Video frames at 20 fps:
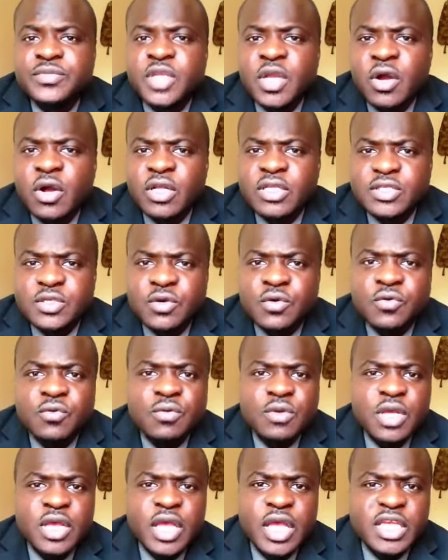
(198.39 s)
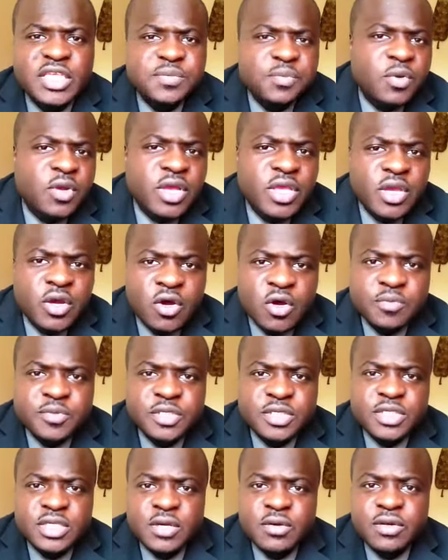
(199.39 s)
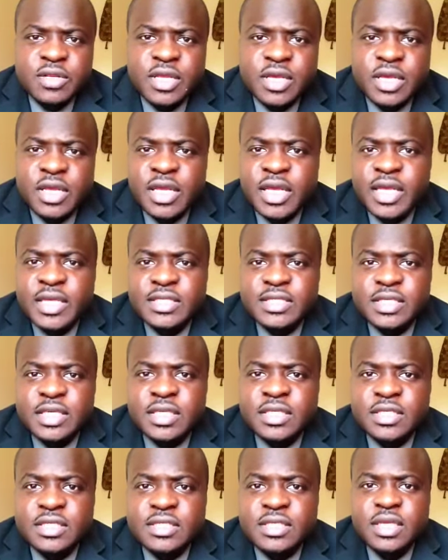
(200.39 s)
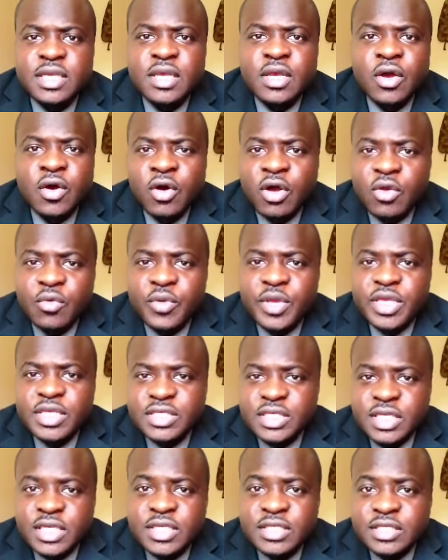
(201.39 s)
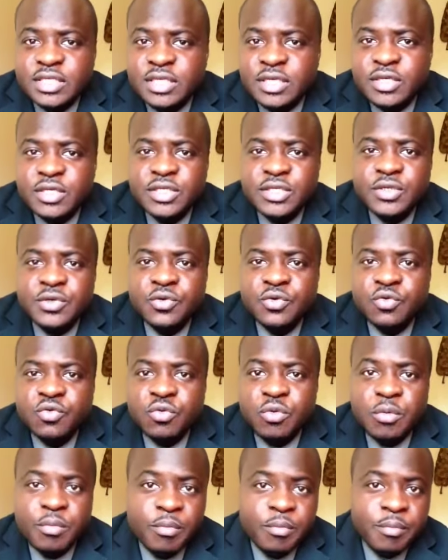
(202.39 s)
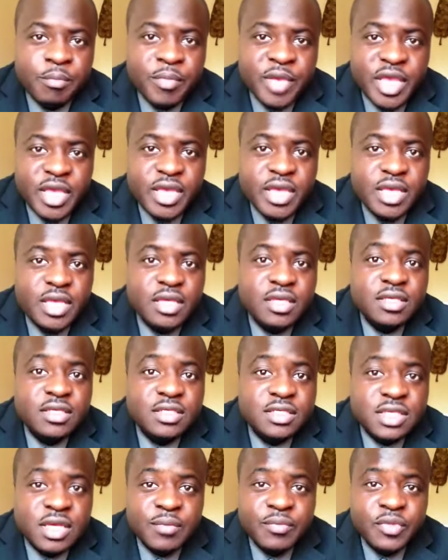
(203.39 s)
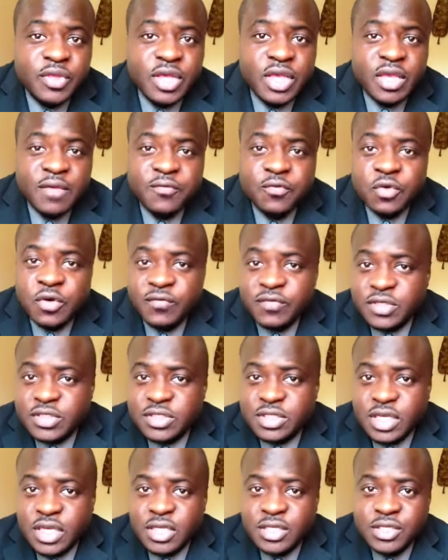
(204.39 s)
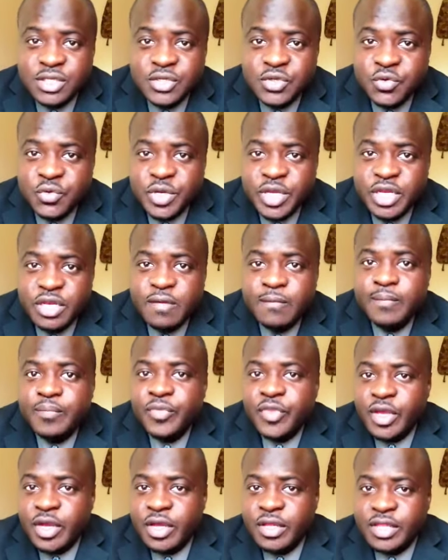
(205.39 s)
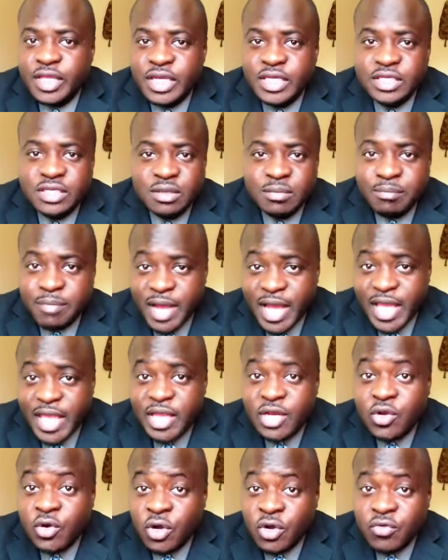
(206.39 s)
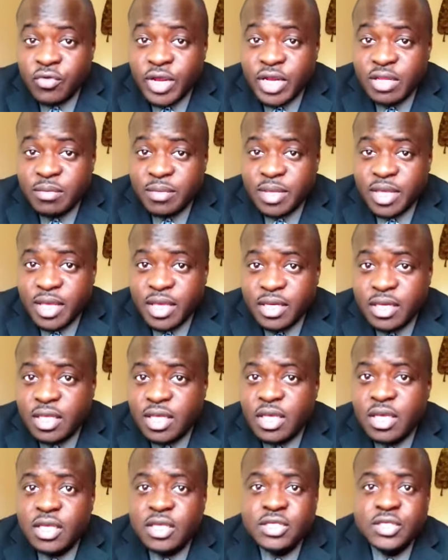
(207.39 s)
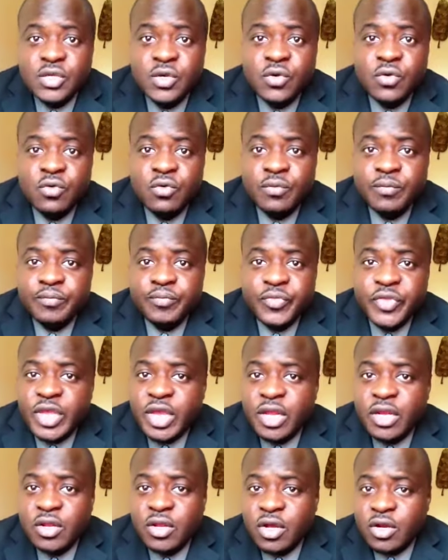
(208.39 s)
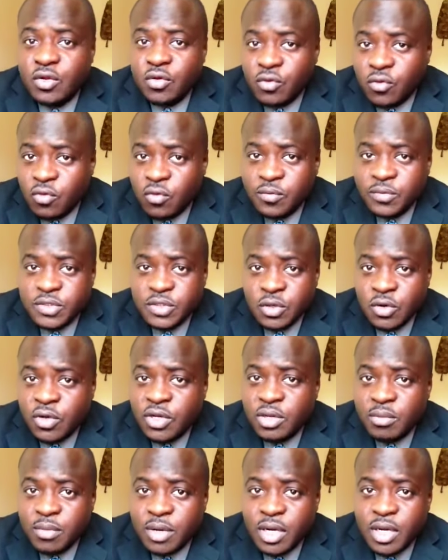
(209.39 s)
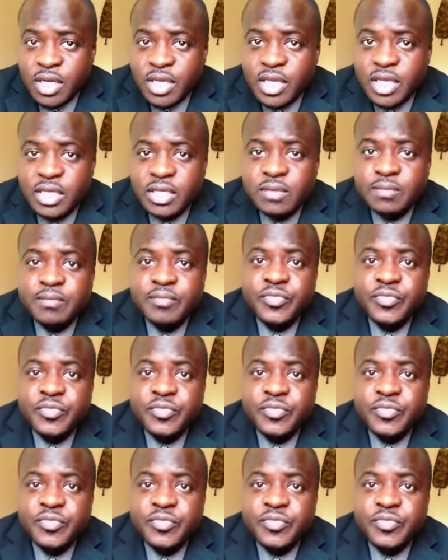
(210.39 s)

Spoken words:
Also, explore your options out there, guys. It's always easier to make something if you have the skill to do it than to buy it already made. So there are a lot of homes on the market.